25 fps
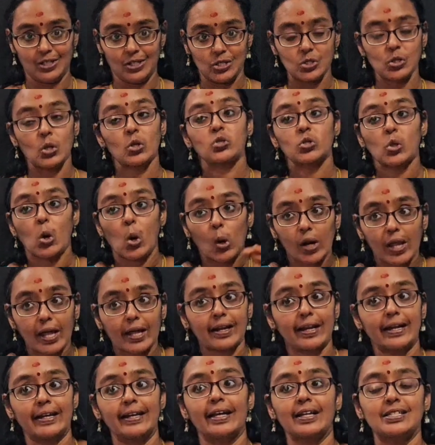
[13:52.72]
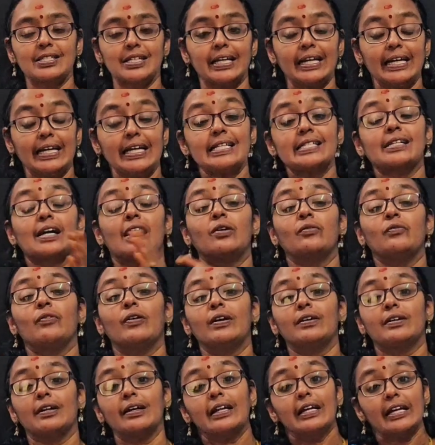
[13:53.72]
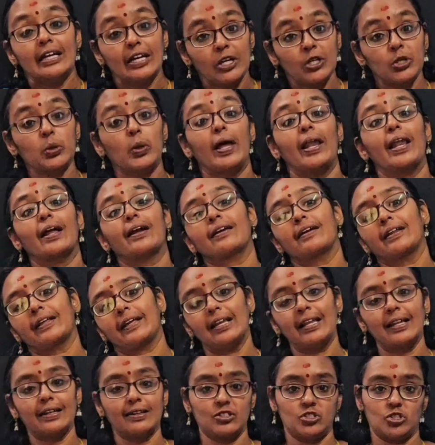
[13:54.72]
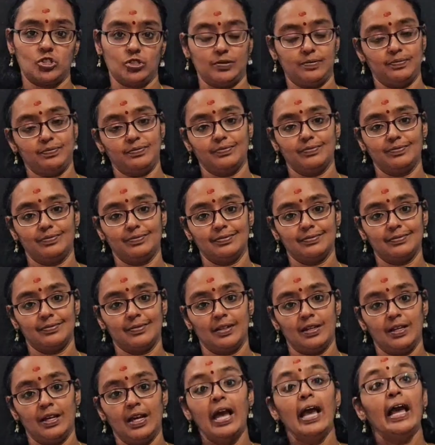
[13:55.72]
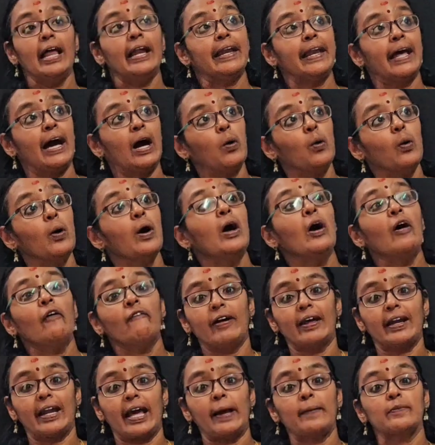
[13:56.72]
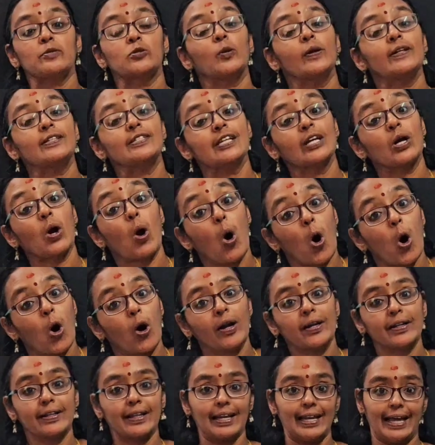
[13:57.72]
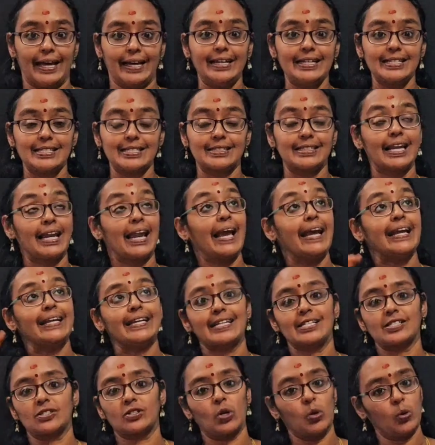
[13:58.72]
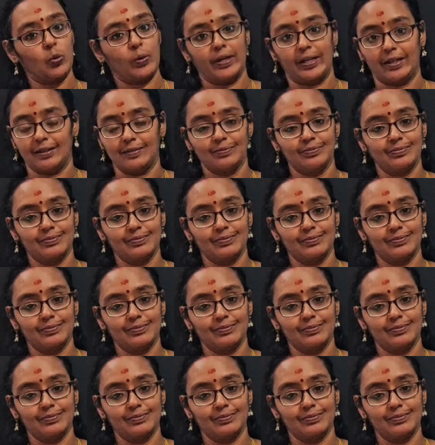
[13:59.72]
So solar energy is converted into electrical energy. Now when I am switching on the light is glowing.